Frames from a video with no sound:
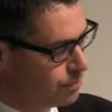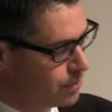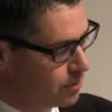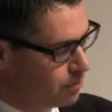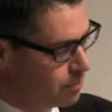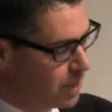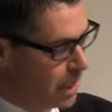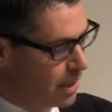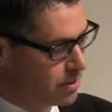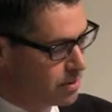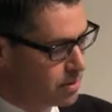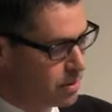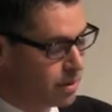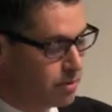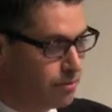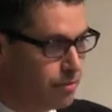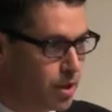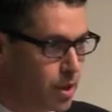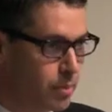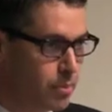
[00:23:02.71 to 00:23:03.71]
of, of
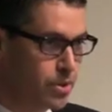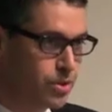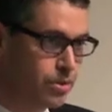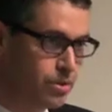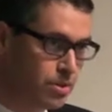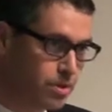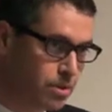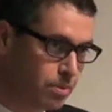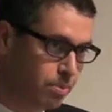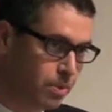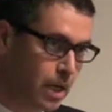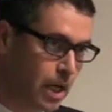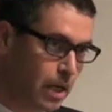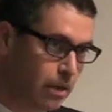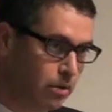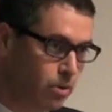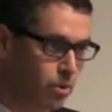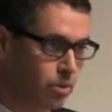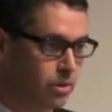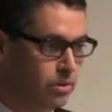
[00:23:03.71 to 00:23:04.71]
Palestinian farmers to supply
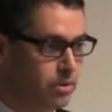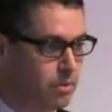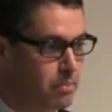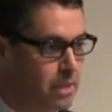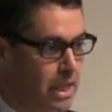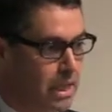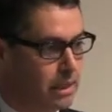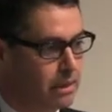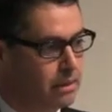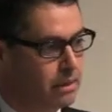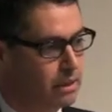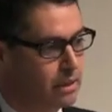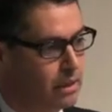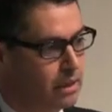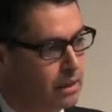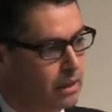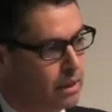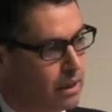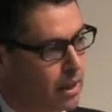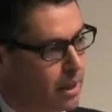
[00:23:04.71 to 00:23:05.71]
local demand.
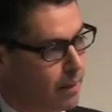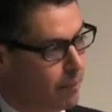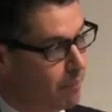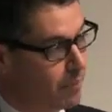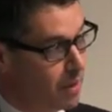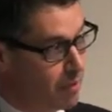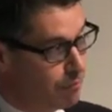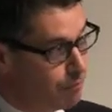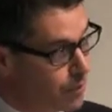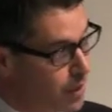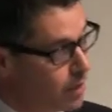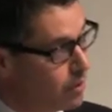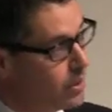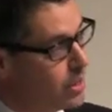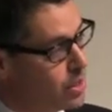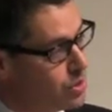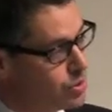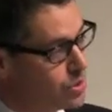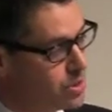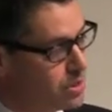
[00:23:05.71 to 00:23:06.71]
Um, a
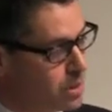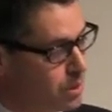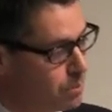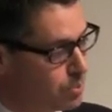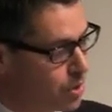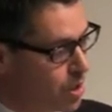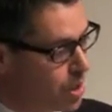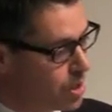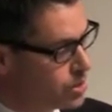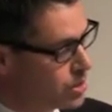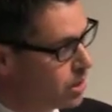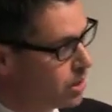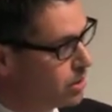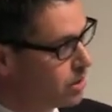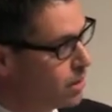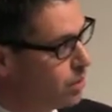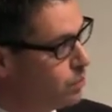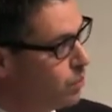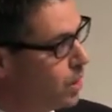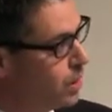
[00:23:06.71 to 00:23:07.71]
very interesting
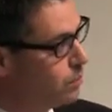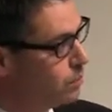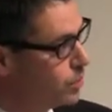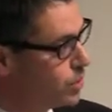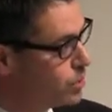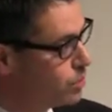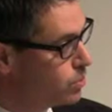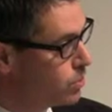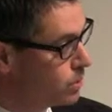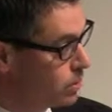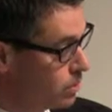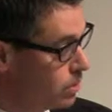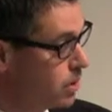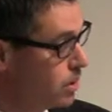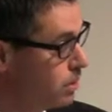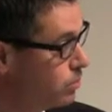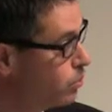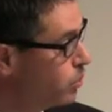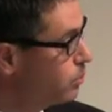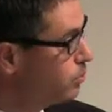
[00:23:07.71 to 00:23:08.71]
project and one which
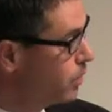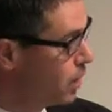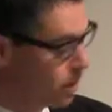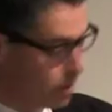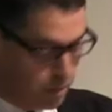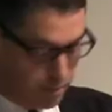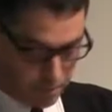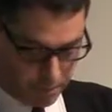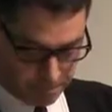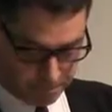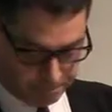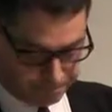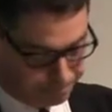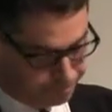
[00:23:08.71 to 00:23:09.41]
we're, uh, we're proud of.